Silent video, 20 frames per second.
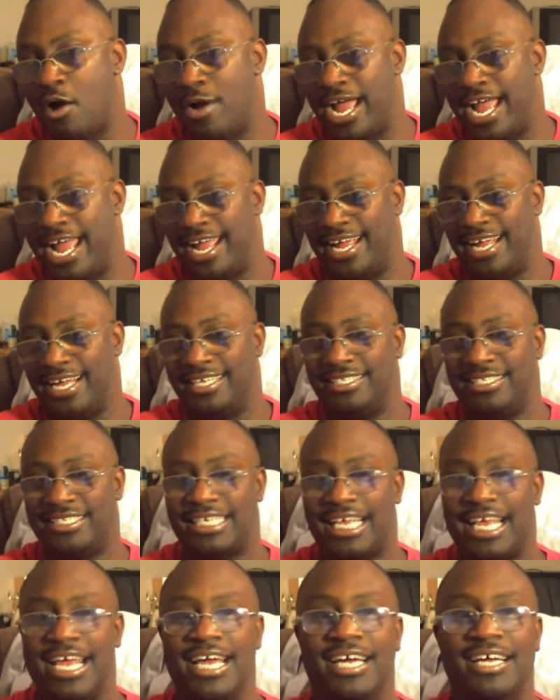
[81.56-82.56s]
hands.
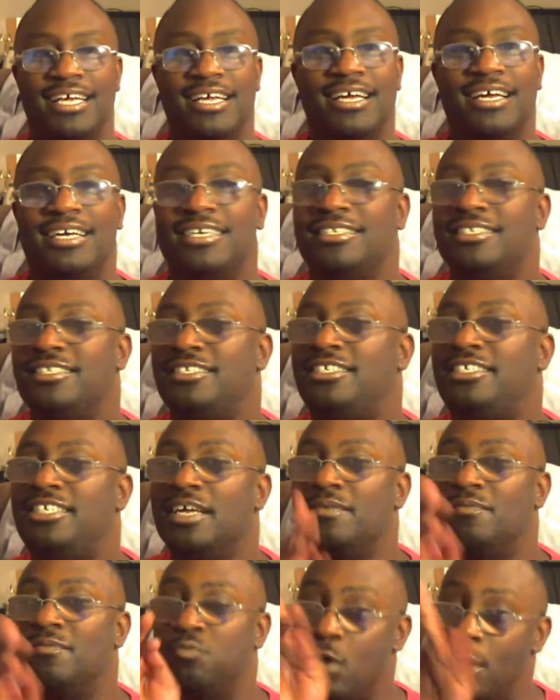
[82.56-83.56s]

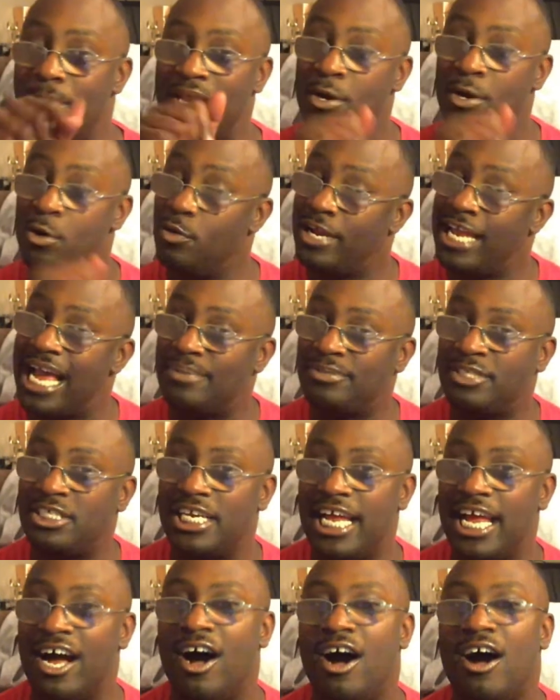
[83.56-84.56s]
The women who capture
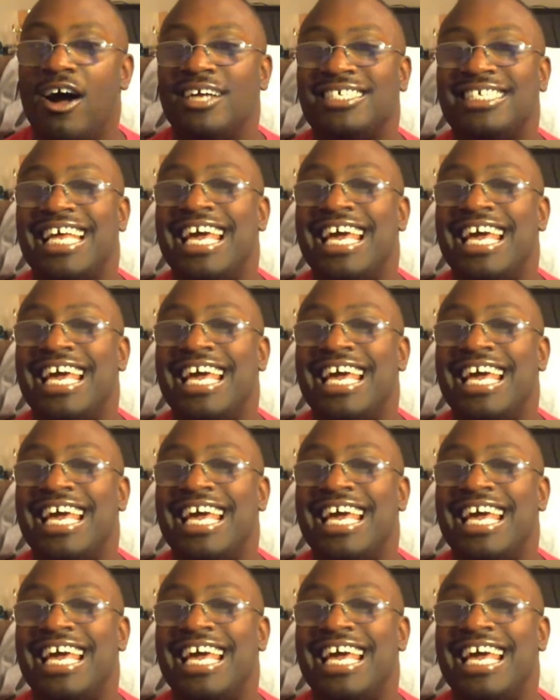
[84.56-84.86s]
their hearts